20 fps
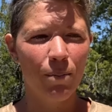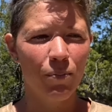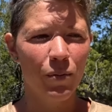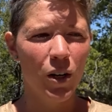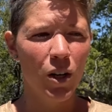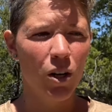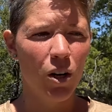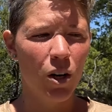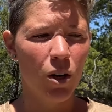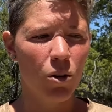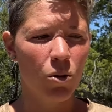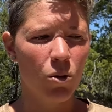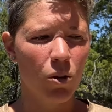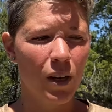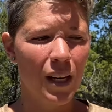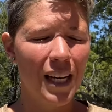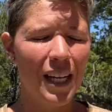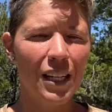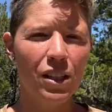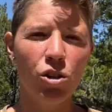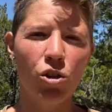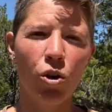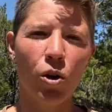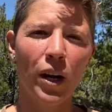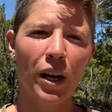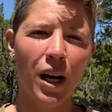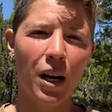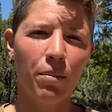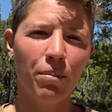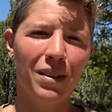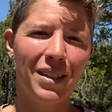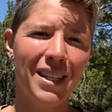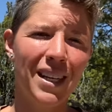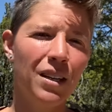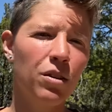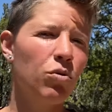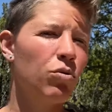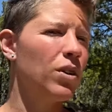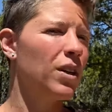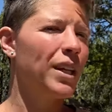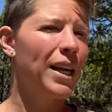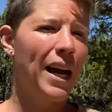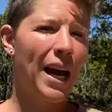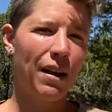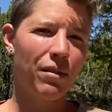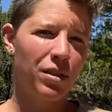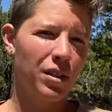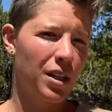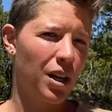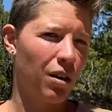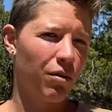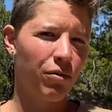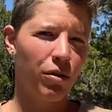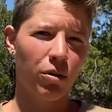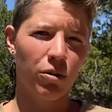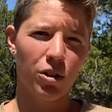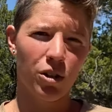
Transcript: you know, kids growing up didn't really have cell phones.